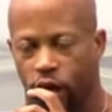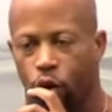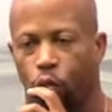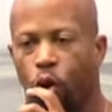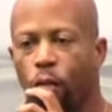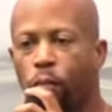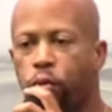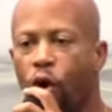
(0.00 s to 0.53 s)
it
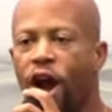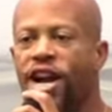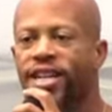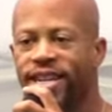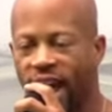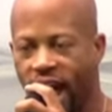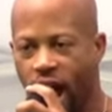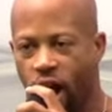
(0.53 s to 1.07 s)
will
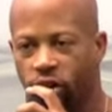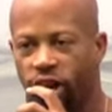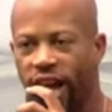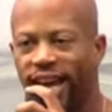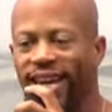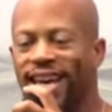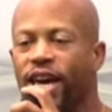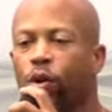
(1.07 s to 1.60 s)
break down,
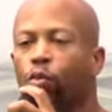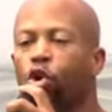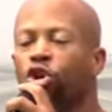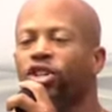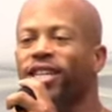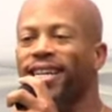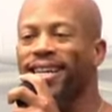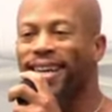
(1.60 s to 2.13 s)
and it
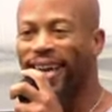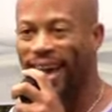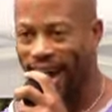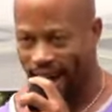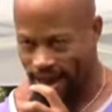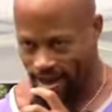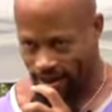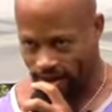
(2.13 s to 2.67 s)
will
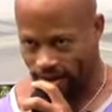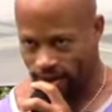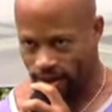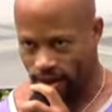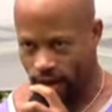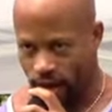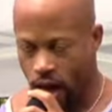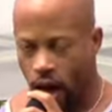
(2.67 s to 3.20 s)
decay.
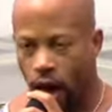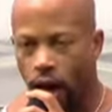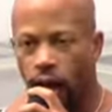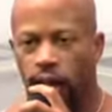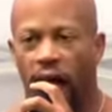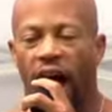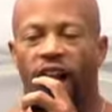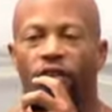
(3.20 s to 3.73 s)

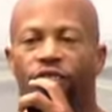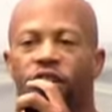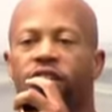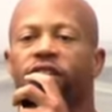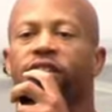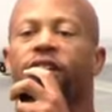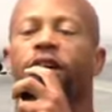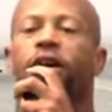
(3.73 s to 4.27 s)
A lot of
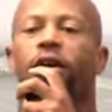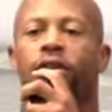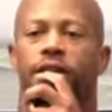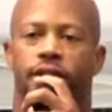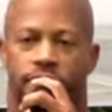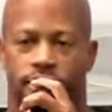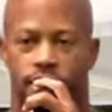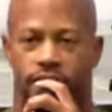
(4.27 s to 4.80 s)
these
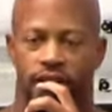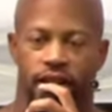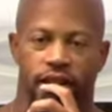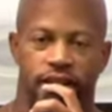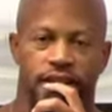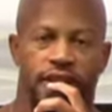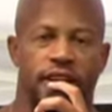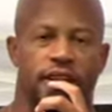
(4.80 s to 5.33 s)
illnesses and
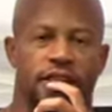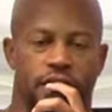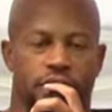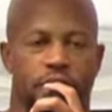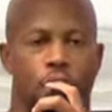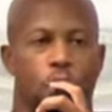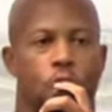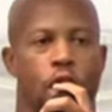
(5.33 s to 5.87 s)

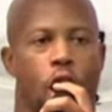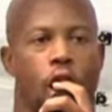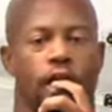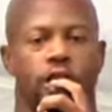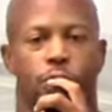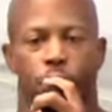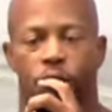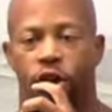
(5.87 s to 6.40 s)
diseases that we
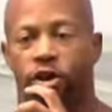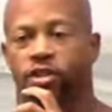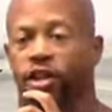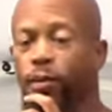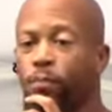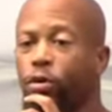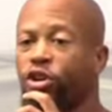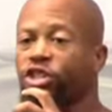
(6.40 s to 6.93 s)
are
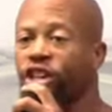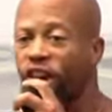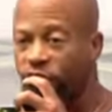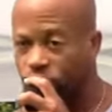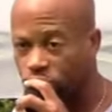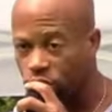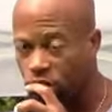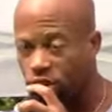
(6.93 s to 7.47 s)
experiencing,
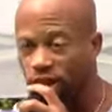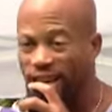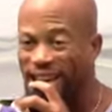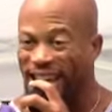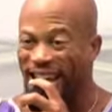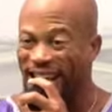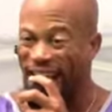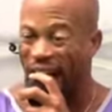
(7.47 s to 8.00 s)
particularly
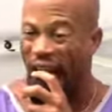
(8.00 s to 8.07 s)
in